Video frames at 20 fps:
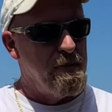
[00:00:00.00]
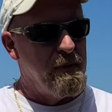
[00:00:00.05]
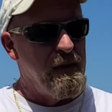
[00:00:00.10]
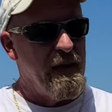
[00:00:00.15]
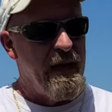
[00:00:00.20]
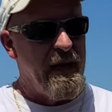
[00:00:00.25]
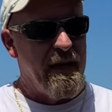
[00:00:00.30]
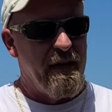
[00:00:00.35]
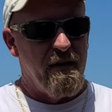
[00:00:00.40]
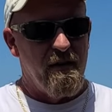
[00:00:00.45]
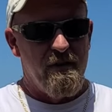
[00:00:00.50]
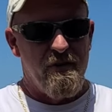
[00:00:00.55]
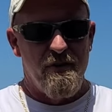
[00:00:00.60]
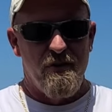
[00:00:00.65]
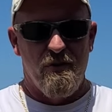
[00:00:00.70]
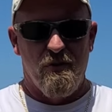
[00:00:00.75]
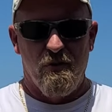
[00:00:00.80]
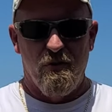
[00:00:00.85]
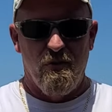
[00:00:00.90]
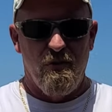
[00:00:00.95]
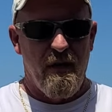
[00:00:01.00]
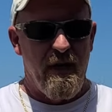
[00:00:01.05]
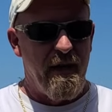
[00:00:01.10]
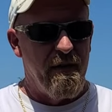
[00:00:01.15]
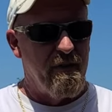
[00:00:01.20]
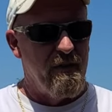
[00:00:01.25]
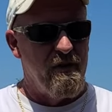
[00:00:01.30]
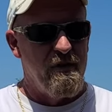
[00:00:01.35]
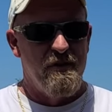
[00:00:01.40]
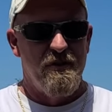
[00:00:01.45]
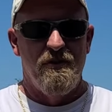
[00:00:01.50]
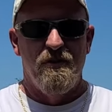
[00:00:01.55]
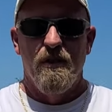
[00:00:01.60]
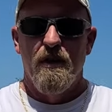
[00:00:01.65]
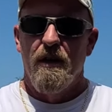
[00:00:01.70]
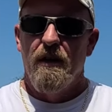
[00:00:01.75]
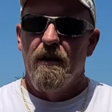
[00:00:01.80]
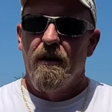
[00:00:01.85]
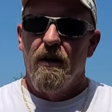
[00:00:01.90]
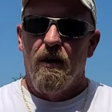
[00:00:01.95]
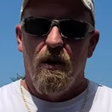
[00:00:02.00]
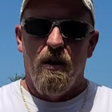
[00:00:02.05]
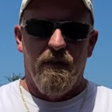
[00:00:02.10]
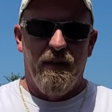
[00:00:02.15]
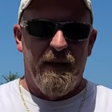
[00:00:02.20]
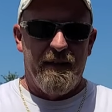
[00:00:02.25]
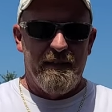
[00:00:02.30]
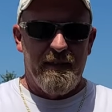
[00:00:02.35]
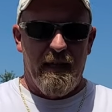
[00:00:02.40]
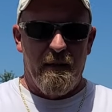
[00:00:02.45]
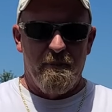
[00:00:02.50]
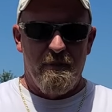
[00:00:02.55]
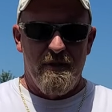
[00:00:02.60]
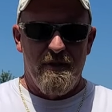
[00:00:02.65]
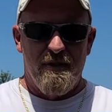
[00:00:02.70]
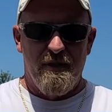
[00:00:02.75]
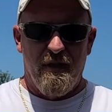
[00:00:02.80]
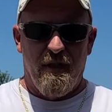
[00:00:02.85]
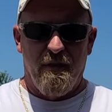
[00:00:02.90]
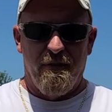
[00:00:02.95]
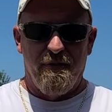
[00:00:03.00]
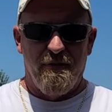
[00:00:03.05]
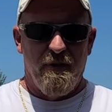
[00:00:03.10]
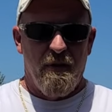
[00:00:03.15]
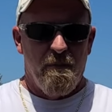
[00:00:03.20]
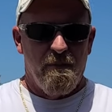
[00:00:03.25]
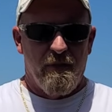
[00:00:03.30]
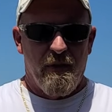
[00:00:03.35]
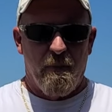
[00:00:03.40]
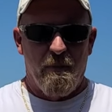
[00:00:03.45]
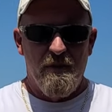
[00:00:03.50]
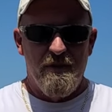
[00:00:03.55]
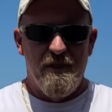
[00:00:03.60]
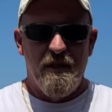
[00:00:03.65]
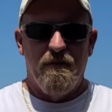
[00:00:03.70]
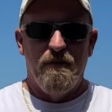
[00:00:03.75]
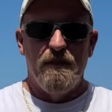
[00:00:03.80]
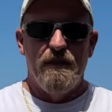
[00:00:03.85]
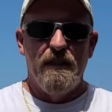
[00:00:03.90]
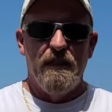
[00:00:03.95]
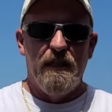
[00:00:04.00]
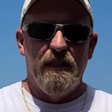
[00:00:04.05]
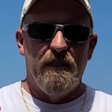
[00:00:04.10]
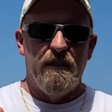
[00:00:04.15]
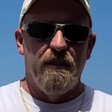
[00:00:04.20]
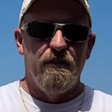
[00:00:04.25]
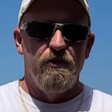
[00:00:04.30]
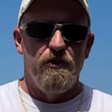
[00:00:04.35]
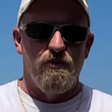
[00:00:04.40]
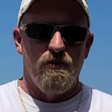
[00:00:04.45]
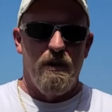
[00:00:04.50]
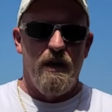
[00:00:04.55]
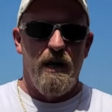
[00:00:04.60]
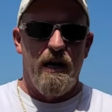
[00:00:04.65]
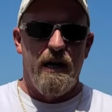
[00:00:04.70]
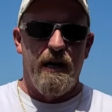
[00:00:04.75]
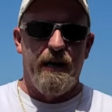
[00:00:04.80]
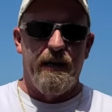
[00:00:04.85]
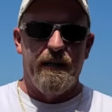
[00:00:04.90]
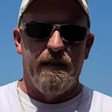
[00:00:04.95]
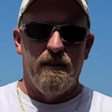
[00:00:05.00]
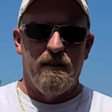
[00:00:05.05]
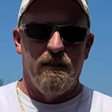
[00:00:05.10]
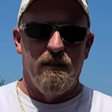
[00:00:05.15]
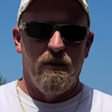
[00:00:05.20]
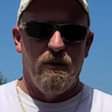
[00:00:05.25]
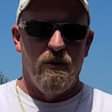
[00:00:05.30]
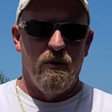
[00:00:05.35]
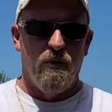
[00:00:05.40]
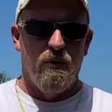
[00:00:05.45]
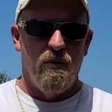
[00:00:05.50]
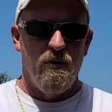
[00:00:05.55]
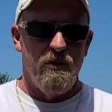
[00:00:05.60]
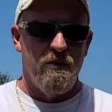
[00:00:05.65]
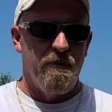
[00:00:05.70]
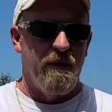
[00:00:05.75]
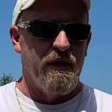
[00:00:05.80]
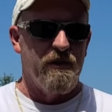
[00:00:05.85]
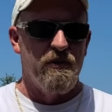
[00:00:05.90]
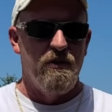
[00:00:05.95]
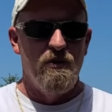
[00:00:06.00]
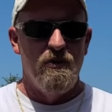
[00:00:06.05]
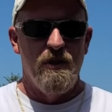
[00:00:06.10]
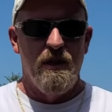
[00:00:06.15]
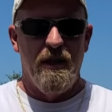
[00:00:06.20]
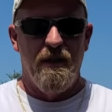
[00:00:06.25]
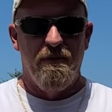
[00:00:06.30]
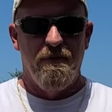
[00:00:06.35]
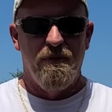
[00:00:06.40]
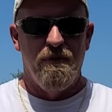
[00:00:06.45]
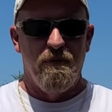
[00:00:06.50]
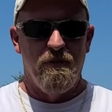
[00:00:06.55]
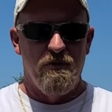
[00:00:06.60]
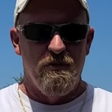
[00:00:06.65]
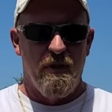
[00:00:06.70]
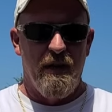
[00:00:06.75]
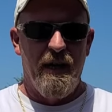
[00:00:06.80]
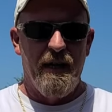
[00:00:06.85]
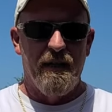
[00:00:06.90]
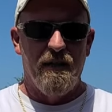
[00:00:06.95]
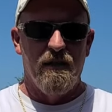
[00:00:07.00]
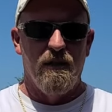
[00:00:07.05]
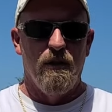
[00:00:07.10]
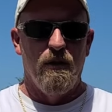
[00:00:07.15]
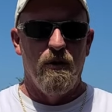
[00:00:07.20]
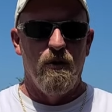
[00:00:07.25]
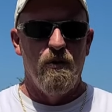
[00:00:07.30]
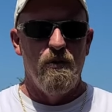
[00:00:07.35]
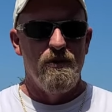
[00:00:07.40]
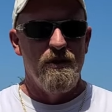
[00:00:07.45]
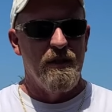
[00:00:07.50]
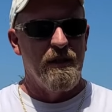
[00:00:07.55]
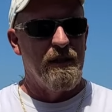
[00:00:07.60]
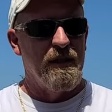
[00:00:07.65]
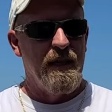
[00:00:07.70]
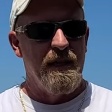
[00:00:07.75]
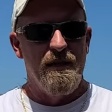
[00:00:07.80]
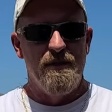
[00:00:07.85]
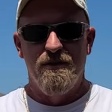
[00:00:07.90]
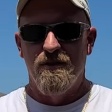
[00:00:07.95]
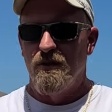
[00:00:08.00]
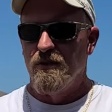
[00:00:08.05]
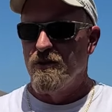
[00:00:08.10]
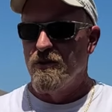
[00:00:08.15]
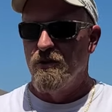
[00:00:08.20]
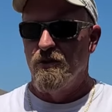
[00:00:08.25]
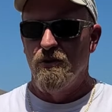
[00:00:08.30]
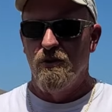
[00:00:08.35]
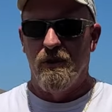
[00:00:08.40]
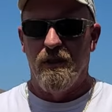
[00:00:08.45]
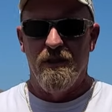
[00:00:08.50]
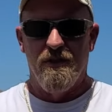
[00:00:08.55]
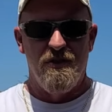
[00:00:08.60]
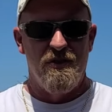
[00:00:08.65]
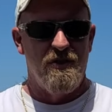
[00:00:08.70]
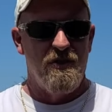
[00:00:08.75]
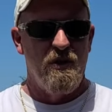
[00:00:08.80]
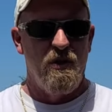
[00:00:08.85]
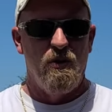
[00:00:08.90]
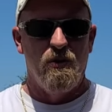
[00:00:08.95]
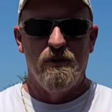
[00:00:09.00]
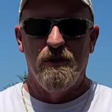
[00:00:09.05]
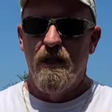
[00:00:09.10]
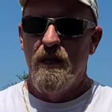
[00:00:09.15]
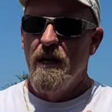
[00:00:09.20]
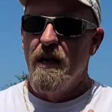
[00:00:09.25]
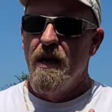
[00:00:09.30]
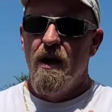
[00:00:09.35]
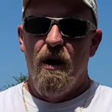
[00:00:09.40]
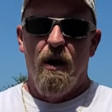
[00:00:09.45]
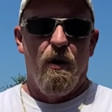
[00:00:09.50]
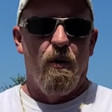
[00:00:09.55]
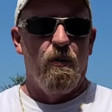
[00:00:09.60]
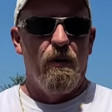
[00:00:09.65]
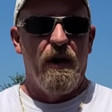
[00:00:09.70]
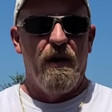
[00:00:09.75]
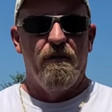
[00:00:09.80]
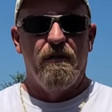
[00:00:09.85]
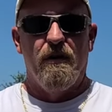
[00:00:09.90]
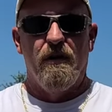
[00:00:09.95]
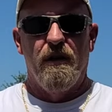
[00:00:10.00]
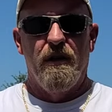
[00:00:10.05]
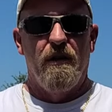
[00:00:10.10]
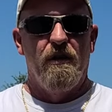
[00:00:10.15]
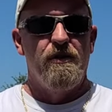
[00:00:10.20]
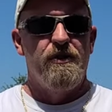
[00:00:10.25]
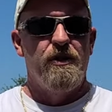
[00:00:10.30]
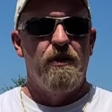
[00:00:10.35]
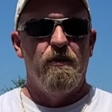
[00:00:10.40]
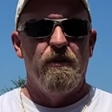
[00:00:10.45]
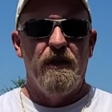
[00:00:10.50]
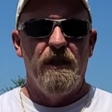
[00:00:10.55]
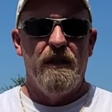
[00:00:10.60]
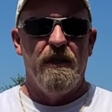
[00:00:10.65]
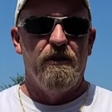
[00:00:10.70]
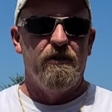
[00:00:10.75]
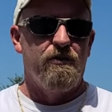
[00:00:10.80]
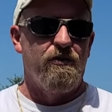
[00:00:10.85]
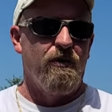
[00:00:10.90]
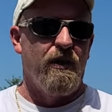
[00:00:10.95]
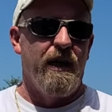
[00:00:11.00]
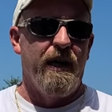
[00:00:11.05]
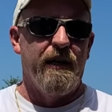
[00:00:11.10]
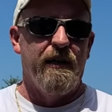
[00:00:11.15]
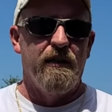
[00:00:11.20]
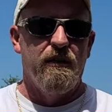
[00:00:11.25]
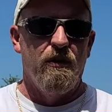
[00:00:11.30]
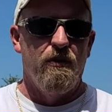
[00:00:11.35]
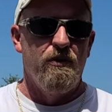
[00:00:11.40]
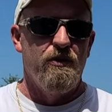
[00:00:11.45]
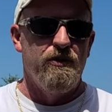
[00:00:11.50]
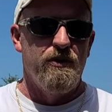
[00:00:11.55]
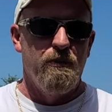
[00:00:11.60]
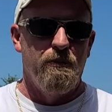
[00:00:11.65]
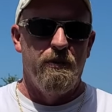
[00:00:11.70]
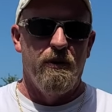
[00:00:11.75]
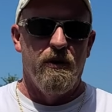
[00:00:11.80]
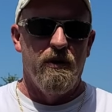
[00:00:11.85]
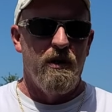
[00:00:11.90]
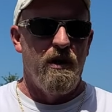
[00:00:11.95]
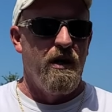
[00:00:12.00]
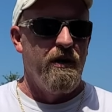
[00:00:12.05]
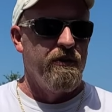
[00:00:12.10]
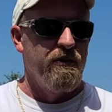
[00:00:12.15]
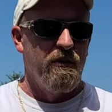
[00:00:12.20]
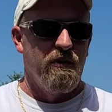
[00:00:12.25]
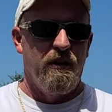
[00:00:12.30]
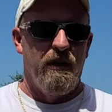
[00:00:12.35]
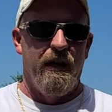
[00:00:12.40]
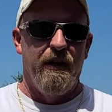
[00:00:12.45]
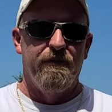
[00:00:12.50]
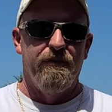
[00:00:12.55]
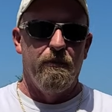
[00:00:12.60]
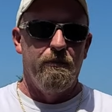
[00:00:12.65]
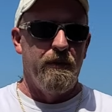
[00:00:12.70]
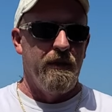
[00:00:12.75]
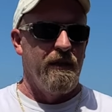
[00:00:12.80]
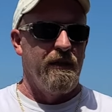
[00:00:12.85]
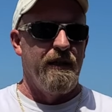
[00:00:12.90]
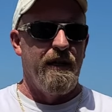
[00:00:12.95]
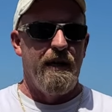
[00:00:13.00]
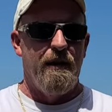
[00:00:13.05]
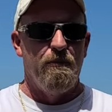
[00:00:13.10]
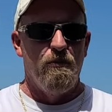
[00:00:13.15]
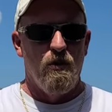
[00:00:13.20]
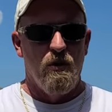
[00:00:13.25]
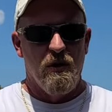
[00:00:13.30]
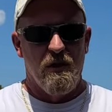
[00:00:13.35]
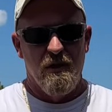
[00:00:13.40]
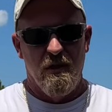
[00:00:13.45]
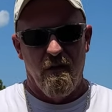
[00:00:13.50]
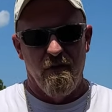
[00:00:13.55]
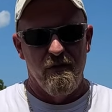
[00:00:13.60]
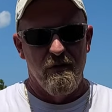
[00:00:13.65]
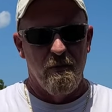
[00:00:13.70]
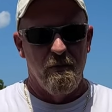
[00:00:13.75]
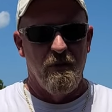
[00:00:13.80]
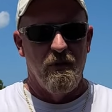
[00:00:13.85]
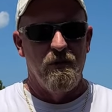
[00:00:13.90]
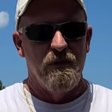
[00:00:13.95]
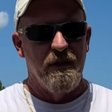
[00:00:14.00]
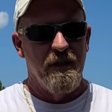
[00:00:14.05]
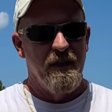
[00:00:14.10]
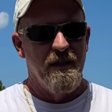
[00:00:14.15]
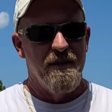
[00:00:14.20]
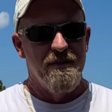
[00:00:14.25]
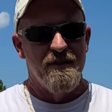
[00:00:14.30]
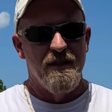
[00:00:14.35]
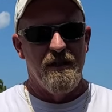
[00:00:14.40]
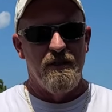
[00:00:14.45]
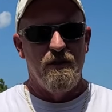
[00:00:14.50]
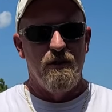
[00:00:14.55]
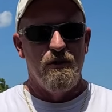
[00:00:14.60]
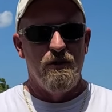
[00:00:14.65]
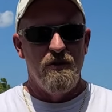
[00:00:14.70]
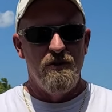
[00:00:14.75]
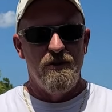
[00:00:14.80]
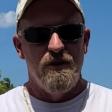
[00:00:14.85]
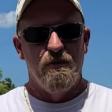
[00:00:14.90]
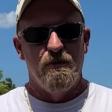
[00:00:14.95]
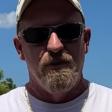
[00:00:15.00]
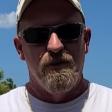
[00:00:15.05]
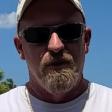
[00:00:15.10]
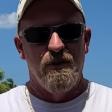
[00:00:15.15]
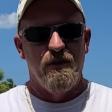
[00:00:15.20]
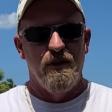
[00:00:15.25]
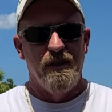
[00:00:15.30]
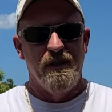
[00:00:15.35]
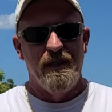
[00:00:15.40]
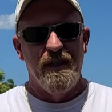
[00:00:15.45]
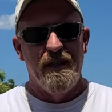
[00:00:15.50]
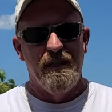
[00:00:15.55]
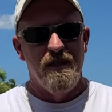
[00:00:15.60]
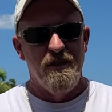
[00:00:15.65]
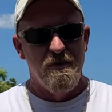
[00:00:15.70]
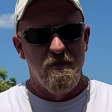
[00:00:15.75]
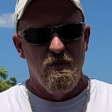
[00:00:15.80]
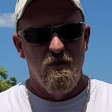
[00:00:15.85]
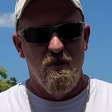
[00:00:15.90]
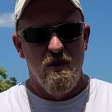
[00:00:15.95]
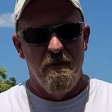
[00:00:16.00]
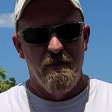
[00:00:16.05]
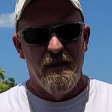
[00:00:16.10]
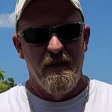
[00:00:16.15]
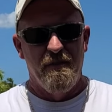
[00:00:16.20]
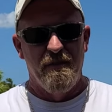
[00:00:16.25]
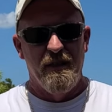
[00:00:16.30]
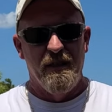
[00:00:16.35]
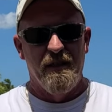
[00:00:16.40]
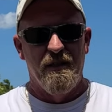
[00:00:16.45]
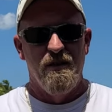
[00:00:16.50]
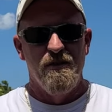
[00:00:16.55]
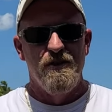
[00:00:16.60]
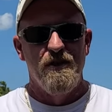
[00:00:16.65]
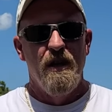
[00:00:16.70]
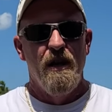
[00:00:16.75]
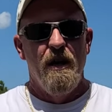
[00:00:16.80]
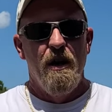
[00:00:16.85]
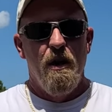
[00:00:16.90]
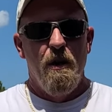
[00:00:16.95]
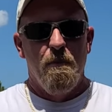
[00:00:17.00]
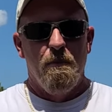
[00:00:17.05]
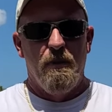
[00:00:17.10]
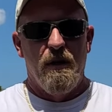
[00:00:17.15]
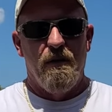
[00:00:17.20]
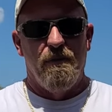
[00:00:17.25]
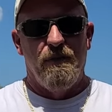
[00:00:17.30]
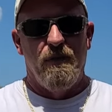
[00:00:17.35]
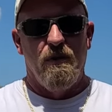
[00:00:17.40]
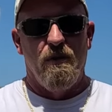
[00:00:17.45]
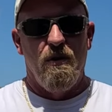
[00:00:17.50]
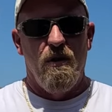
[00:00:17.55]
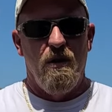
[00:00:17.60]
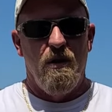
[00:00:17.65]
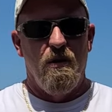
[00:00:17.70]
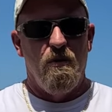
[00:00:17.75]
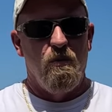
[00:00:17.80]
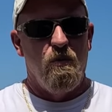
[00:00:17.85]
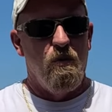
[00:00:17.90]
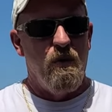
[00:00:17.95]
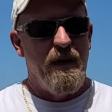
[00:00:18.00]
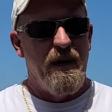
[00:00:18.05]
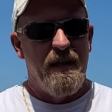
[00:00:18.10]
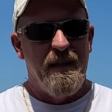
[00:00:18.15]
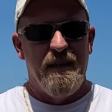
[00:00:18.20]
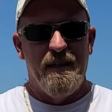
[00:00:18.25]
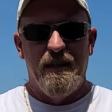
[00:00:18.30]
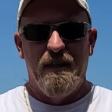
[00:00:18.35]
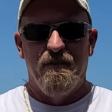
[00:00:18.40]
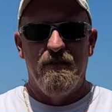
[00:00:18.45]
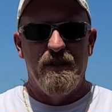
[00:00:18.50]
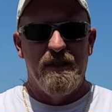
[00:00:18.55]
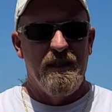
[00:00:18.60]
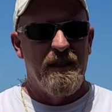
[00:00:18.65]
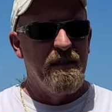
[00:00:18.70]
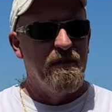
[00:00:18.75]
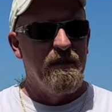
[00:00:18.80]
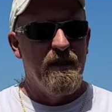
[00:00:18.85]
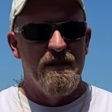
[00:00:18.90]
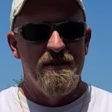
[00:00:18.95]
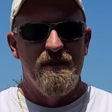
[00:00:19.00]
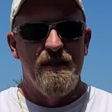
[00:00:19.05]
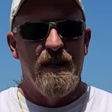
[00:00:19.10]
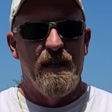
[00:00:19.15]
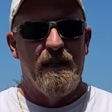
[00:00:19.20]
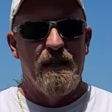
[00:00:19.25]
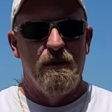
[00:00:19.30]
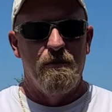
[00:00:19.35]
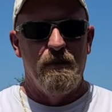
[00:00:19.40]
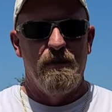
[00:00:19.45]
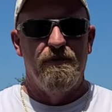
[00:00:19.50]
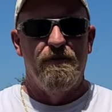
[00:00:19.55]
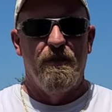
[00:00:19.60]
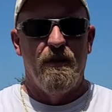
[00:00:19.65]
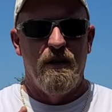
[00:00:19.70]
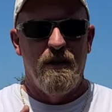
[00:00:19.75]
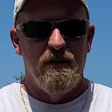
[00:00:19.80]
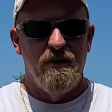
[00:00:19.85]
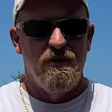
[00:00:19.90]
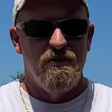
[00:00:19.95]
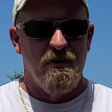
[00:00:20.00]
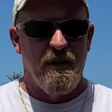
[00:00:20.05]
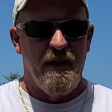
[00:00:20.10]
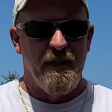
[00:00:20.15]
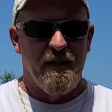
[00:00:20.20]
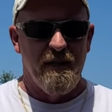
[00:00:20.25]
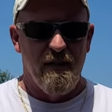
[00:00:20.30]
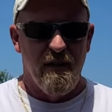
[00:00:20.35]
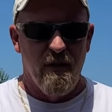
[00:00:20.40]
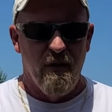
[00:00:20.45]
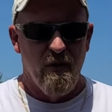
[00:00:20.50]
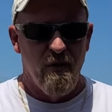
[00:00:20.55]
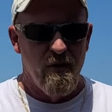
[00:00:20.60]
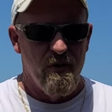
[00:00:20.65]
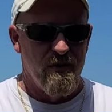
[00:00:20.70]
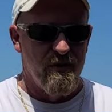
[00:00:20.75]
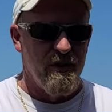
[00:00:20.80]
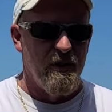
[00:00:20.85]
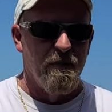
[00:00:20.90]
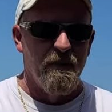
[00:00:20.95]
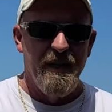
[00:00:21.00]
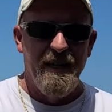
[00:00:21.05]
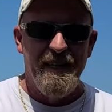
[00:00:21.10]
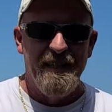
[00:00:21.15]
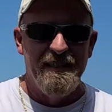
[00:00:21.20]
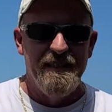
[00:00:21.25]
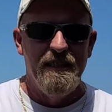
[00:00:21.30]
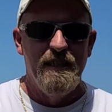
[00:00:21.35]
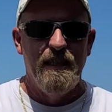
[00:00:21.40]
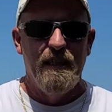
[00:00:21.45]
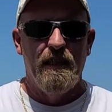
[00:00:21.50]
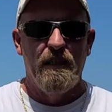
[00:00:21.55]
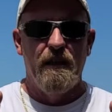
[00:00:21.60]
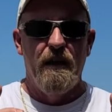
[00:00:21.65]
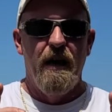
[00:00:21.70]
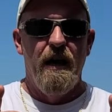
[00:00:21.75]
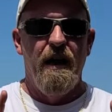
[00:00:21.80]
pliers, screwdrivers, all that type of stuff. Number 17, dry clothes. Make sure that you have dry clothes in case that you do get soaked or whatever else you need dry clothes to put on. Your life will be a lot more comfortable. Yes, I know usually with a hurricane it's warm and everything else, but if you're all wet and everything, it's not going to be fun. Dry clothes. Number 18,